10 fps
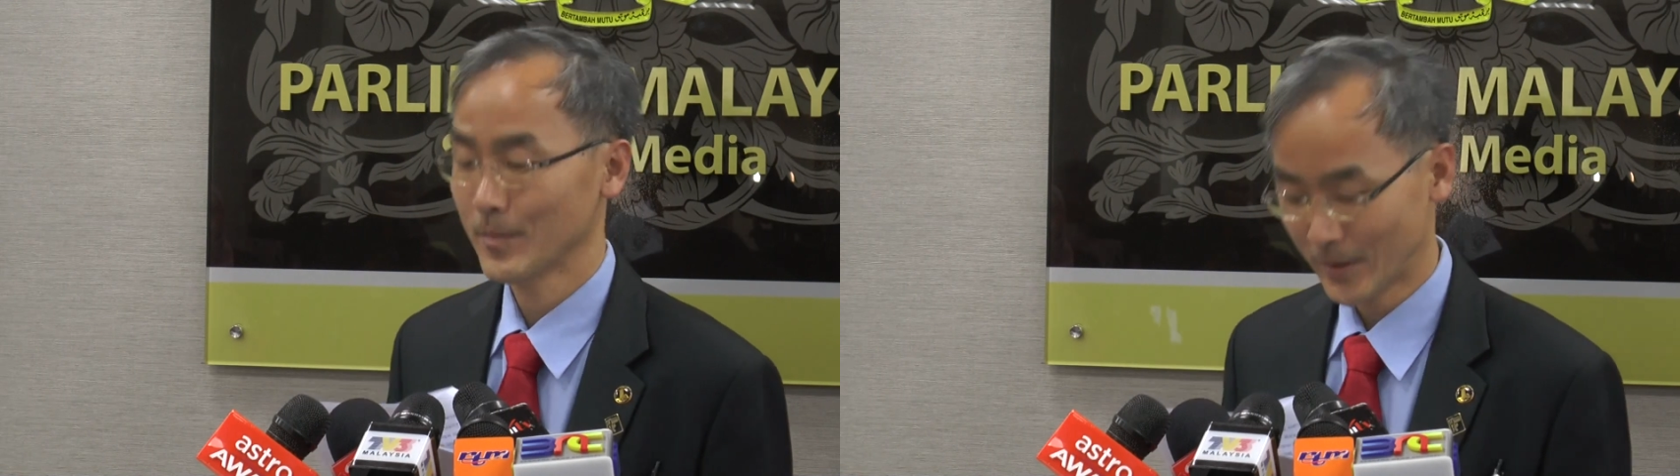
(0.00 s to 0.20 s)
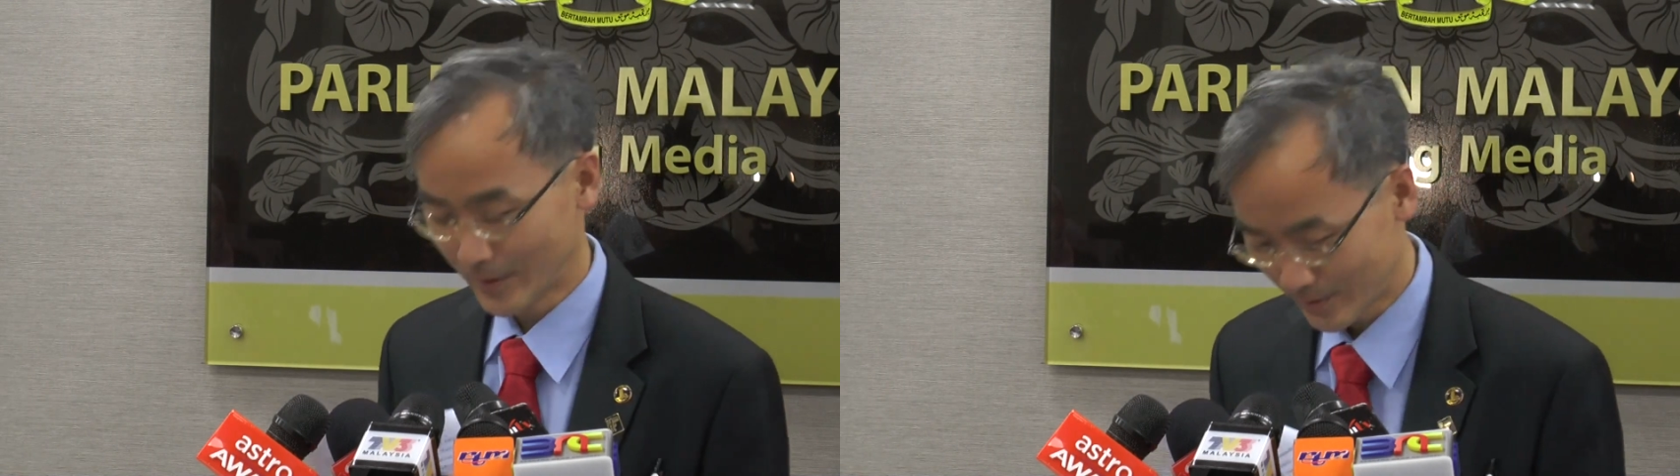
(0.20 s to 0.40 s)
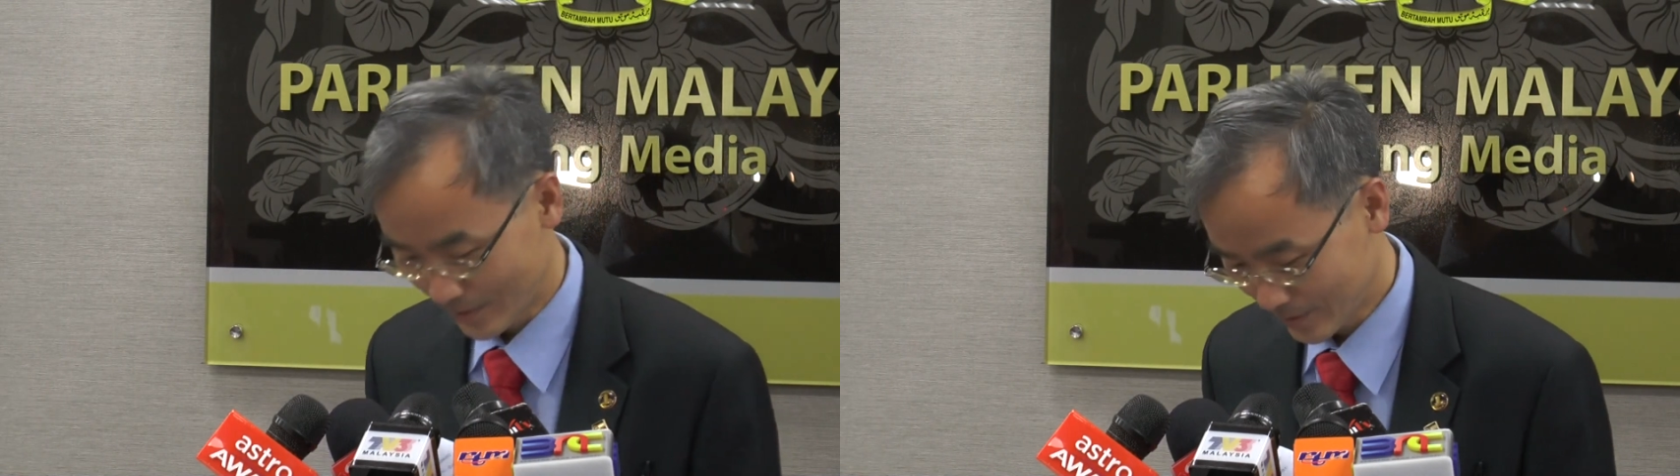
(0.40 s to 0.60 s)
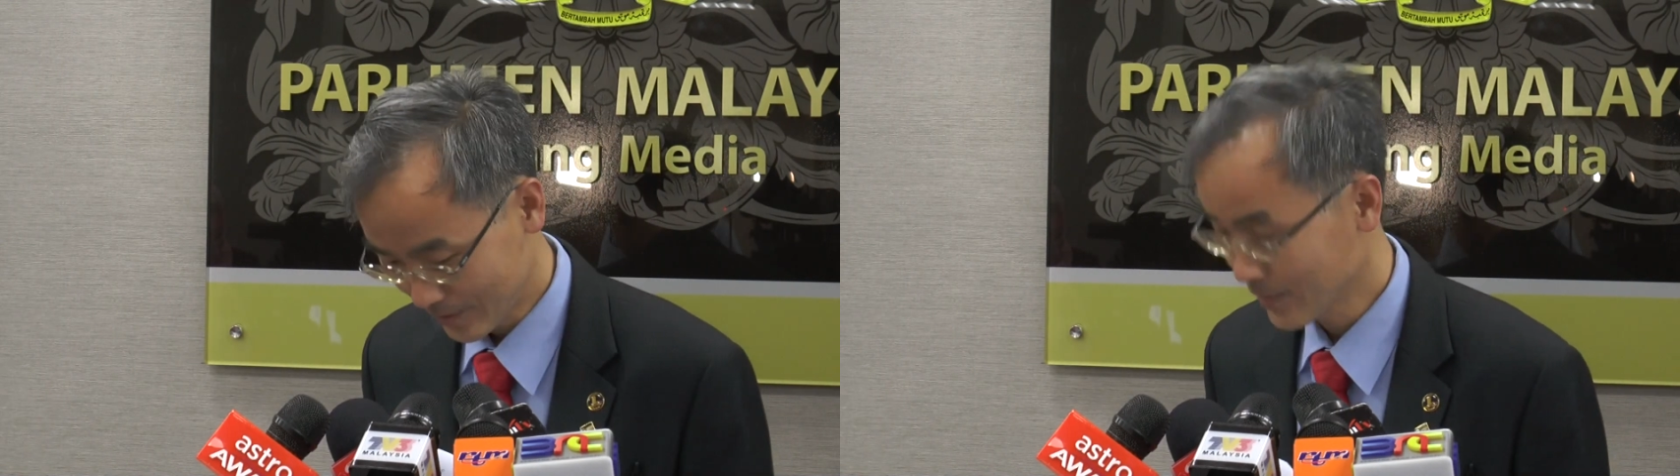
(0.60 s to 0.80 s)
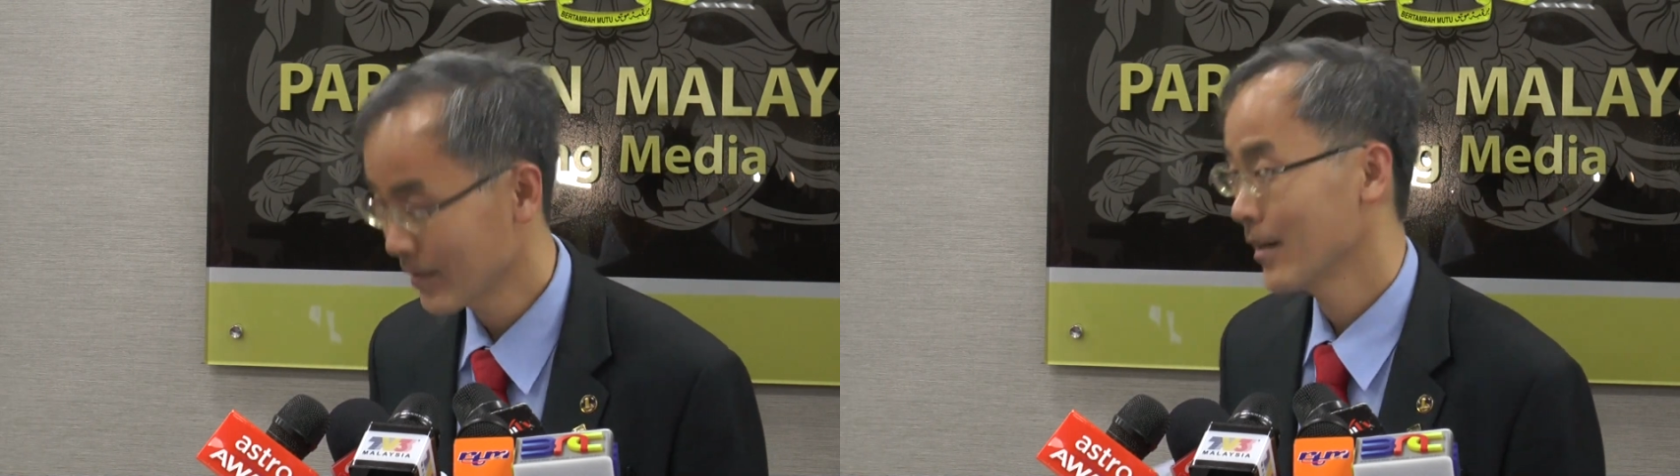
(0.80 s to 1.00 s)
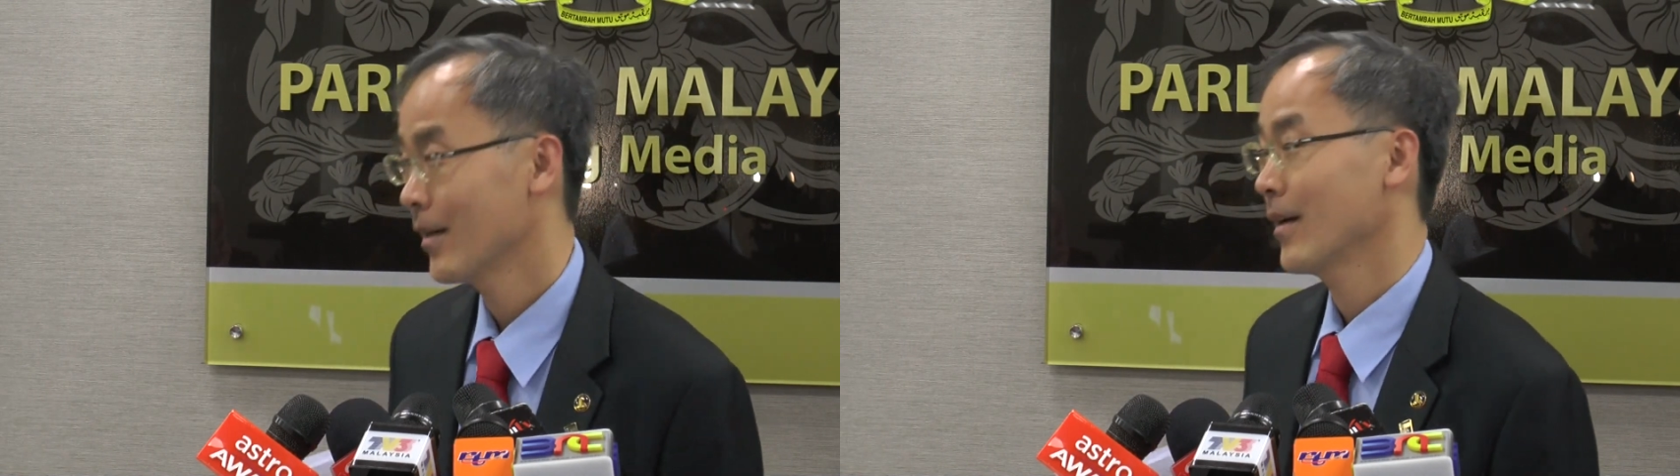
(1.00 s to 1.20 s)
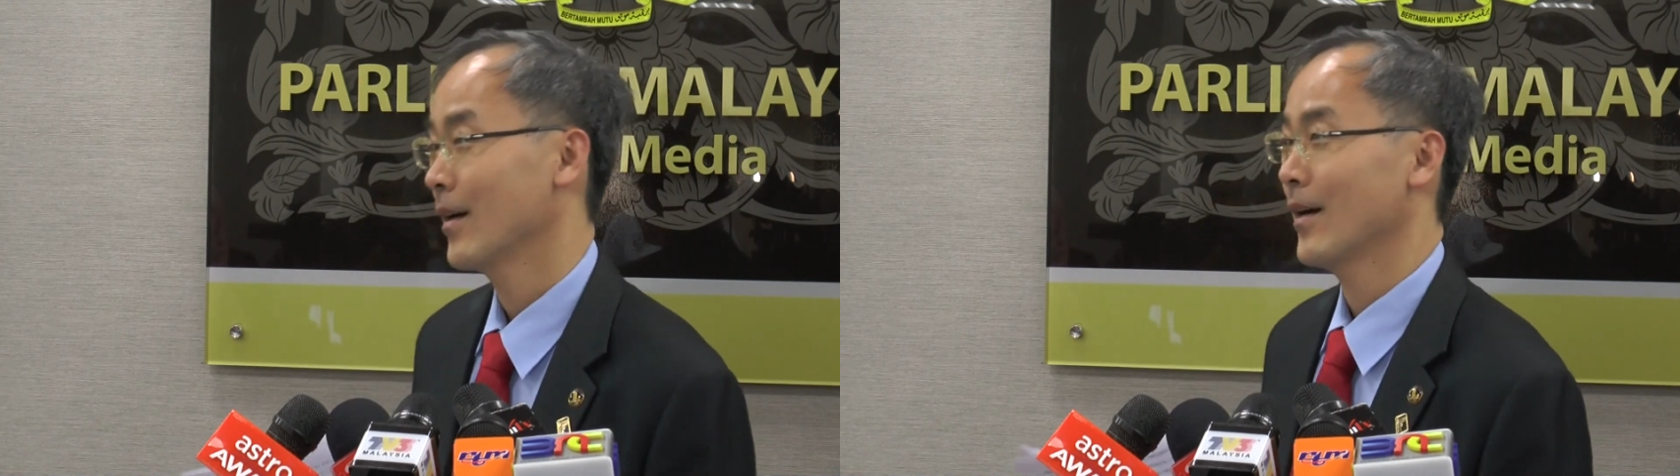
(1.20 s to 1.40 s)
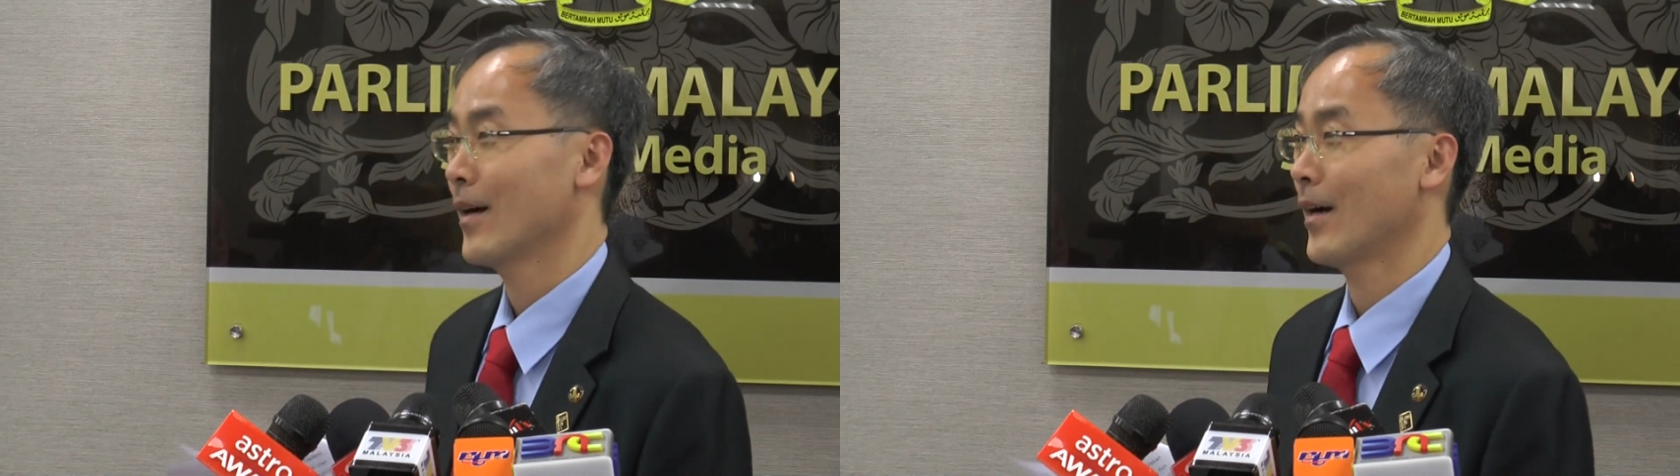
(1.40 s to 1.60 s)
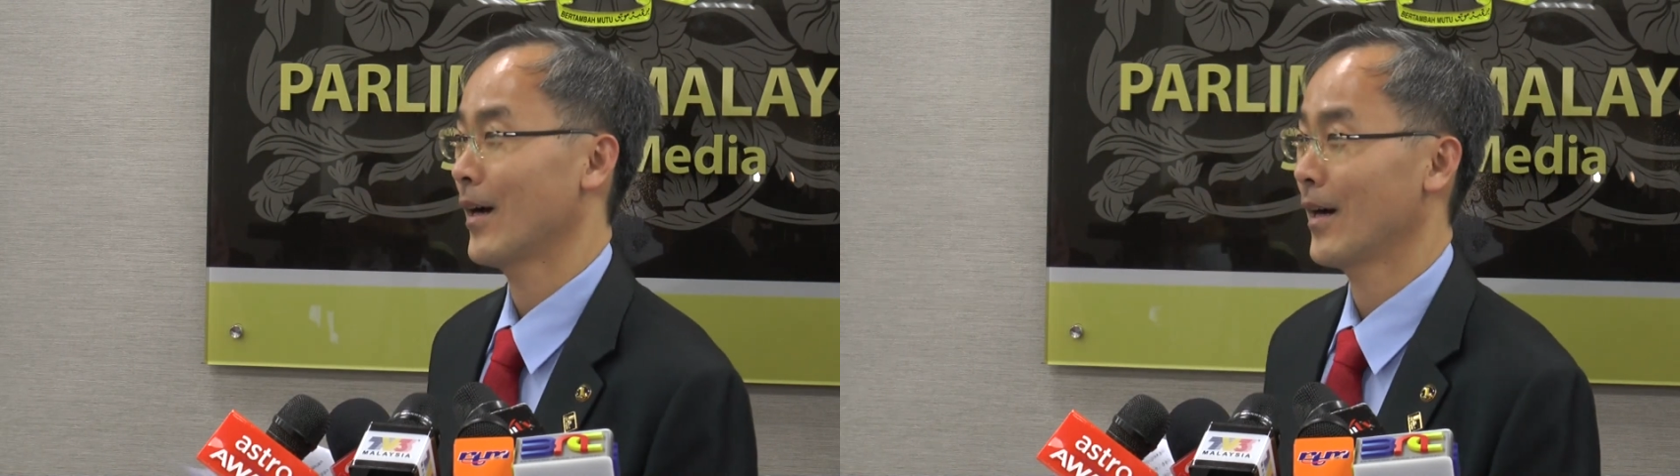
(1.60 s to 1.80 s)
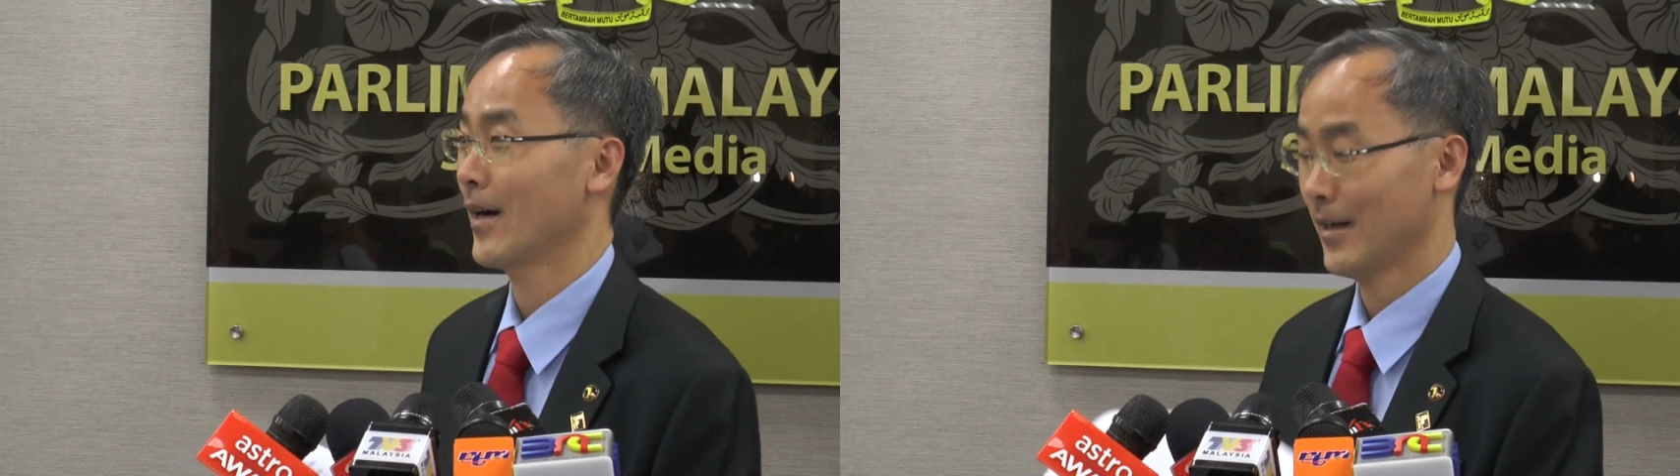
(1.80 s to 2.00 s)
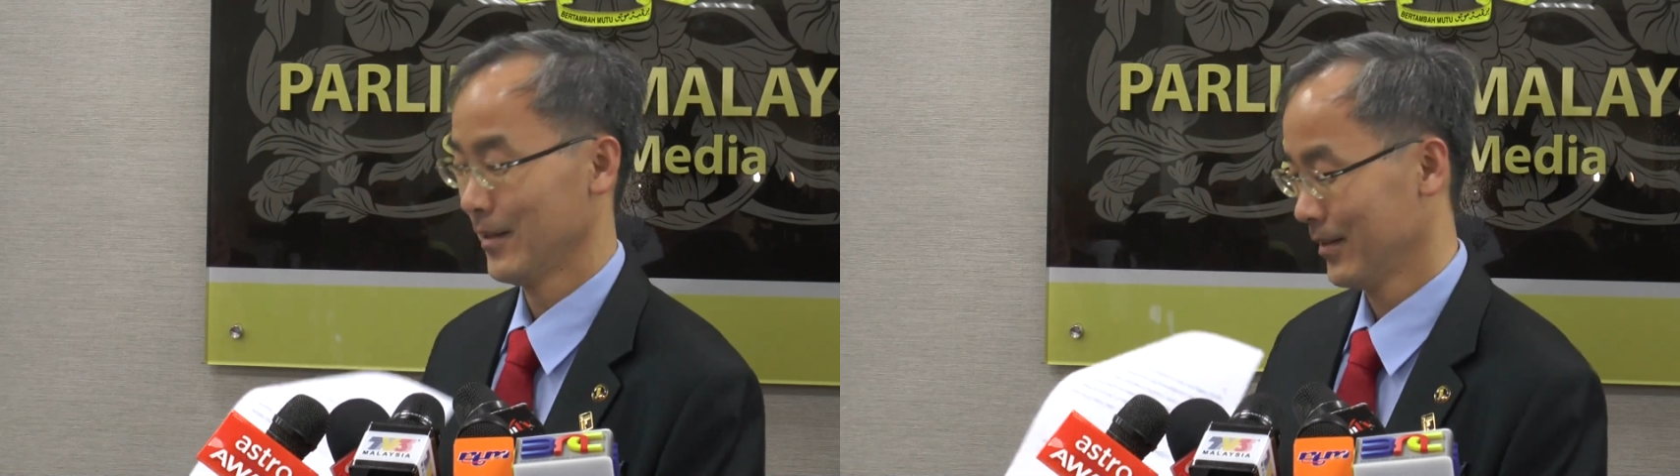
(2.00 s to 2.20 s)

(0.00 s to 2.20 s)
Malaysians are